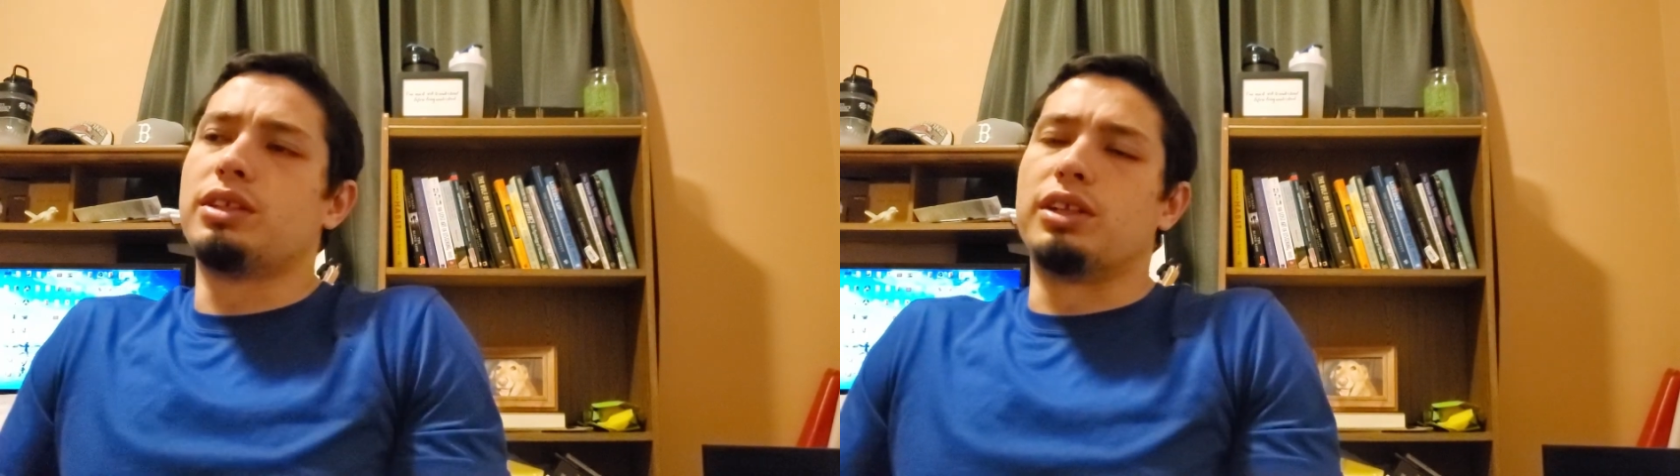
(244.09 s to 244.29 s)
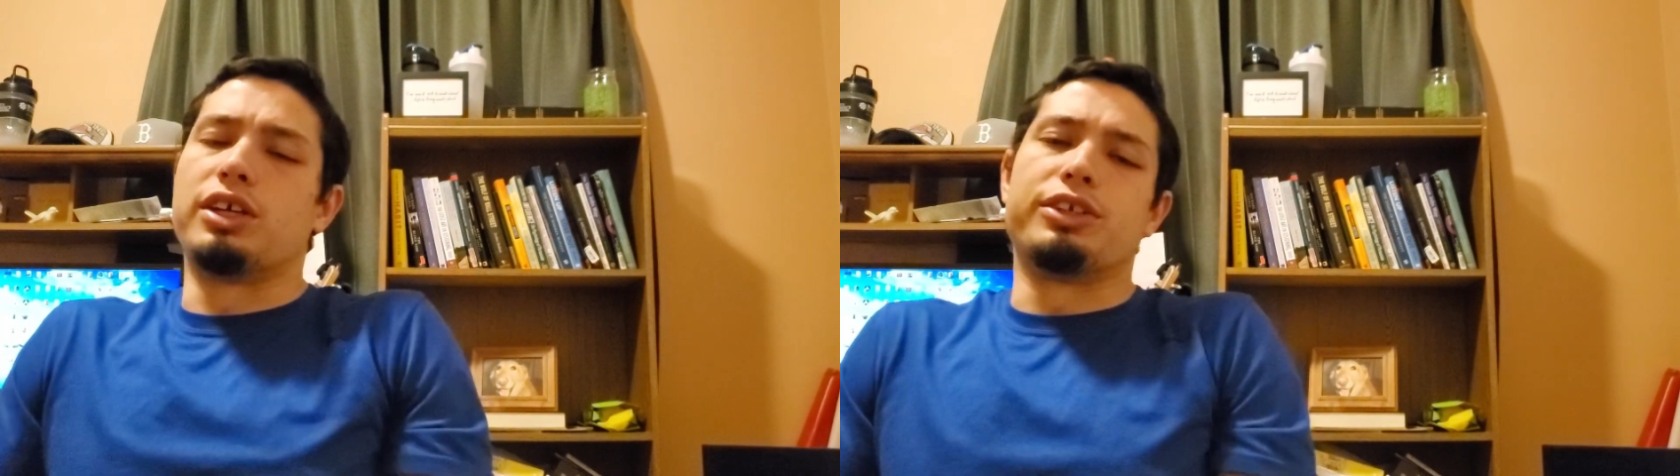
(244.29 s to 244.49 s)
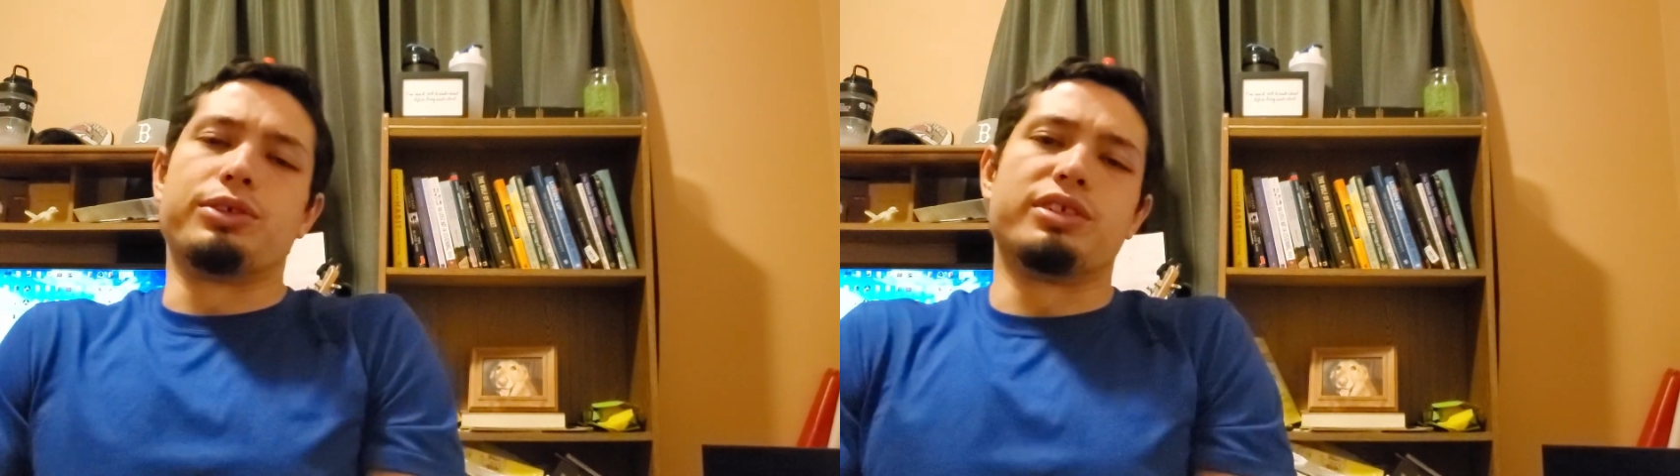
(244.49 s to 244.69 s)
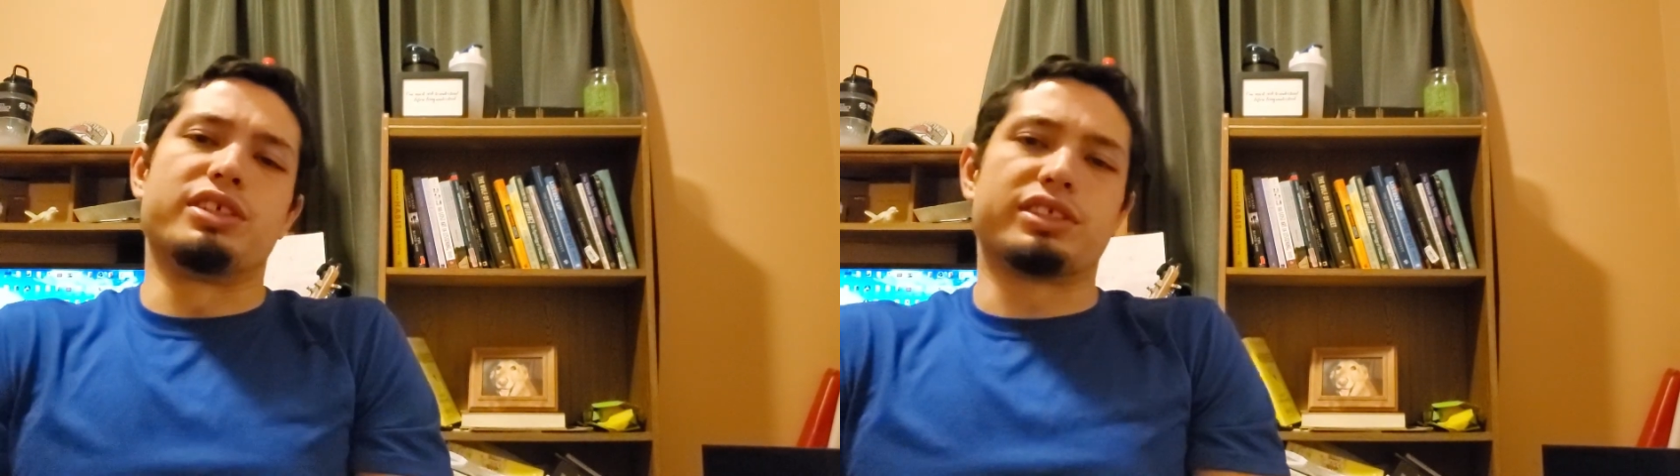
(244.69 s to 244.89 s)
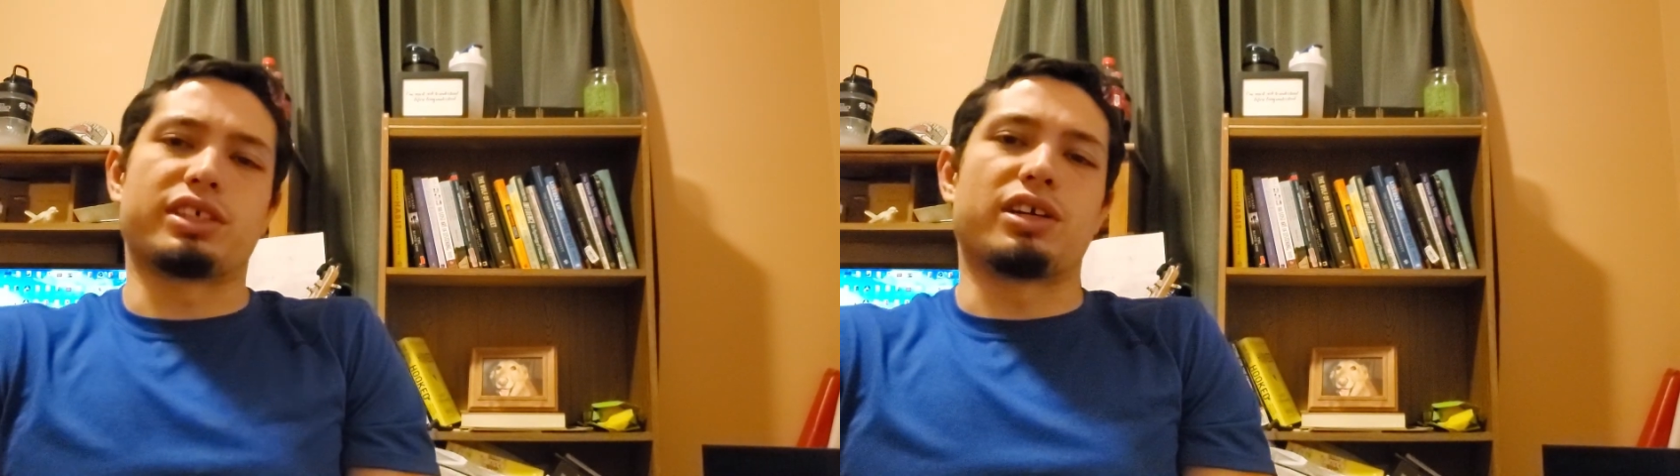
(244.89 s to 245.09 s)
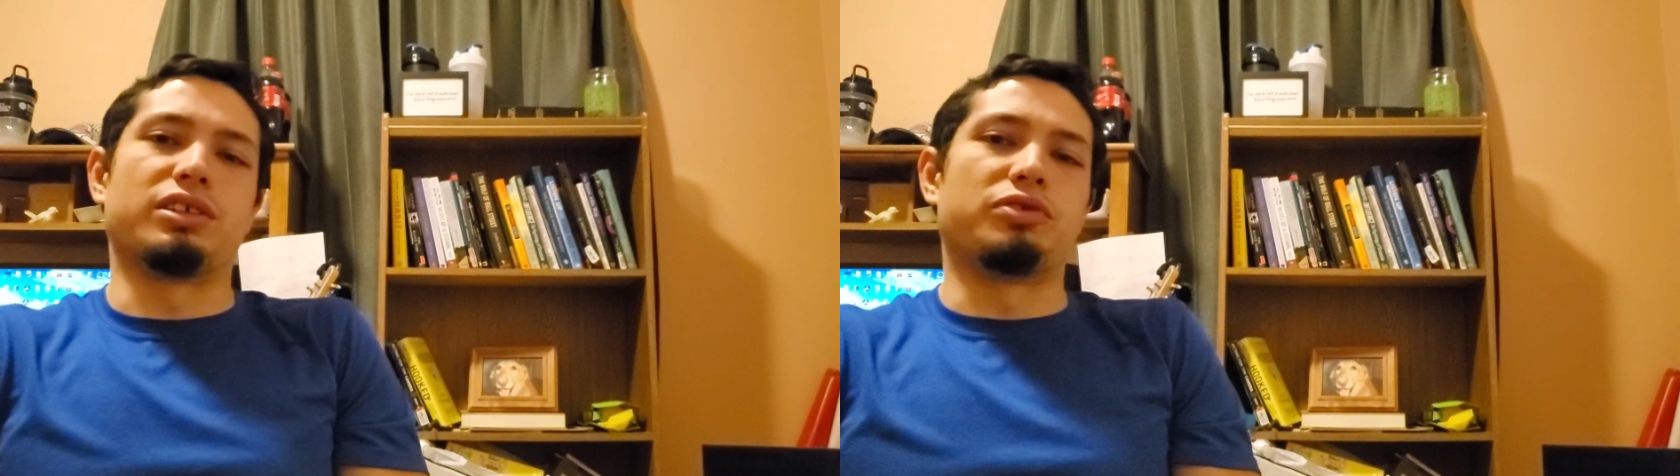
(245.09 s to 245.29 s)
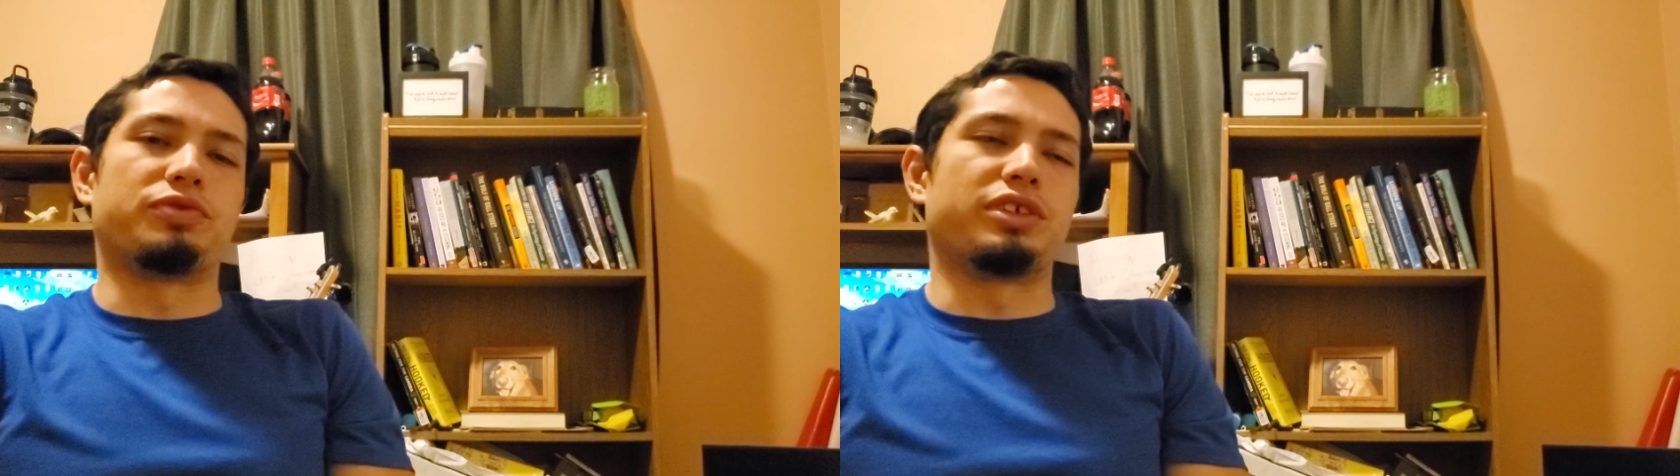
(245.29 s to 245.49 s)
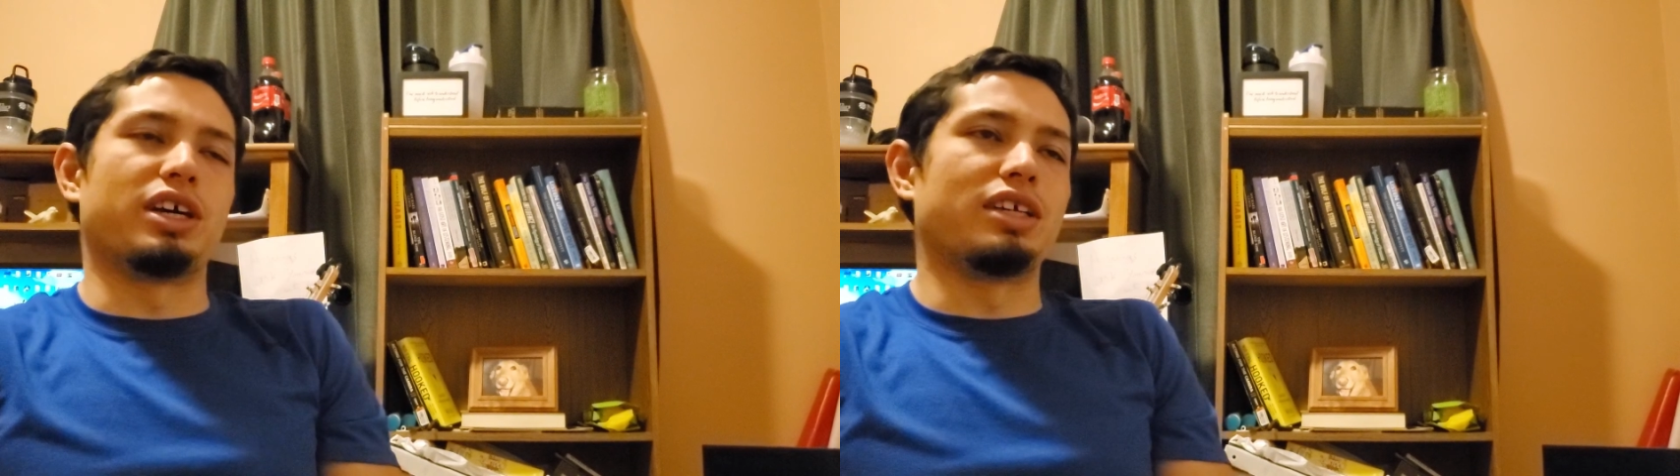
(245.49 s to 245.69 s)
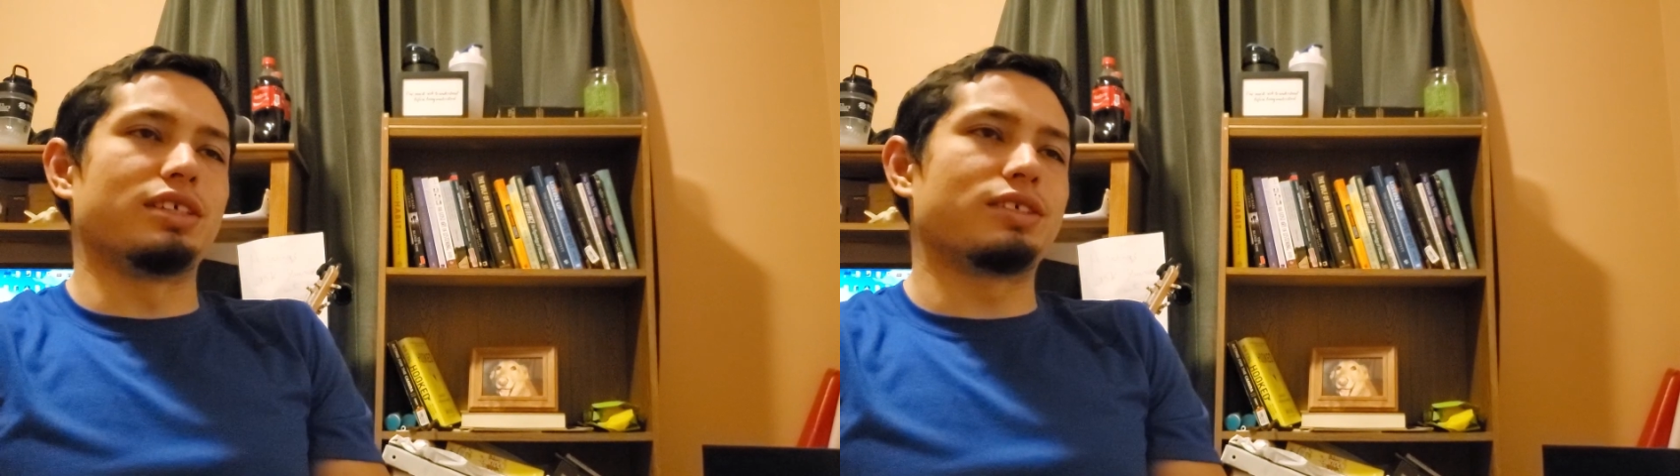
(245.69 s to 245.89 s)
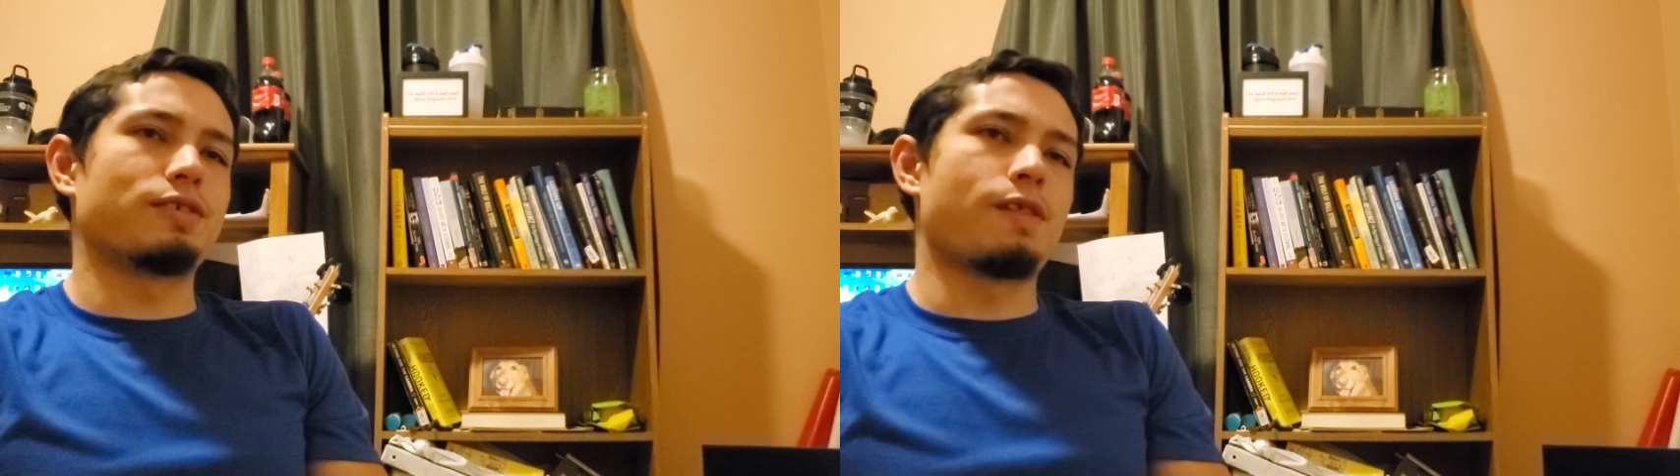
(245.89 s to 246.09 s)
Like, do the entire lift,
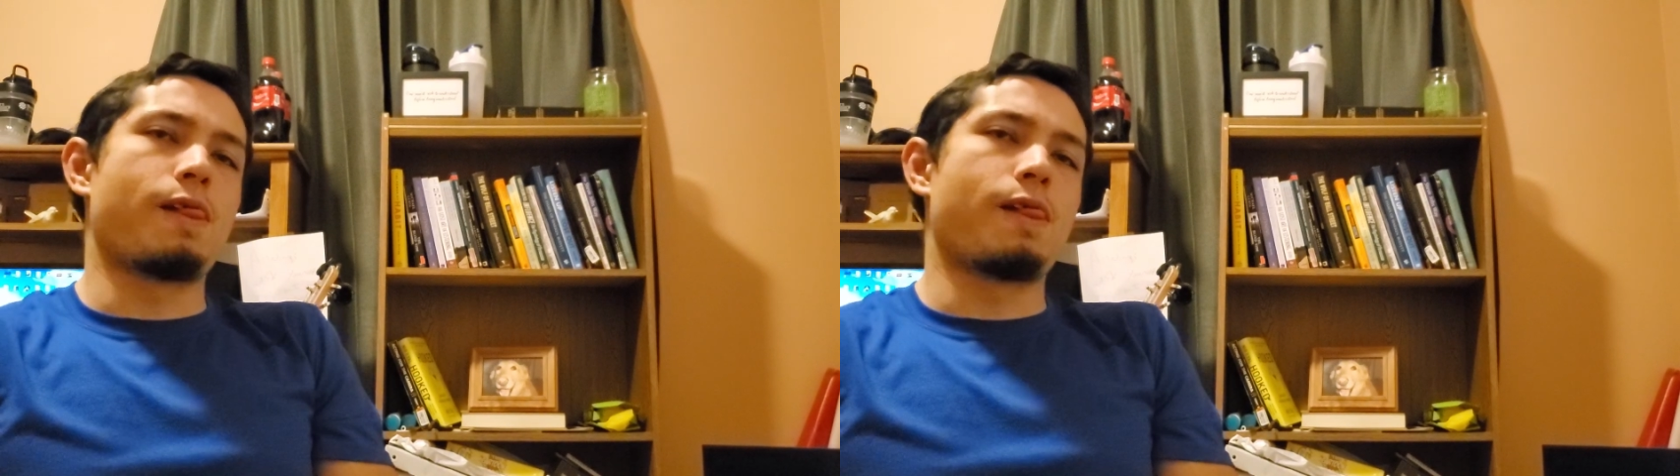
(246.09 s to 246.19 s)
guys.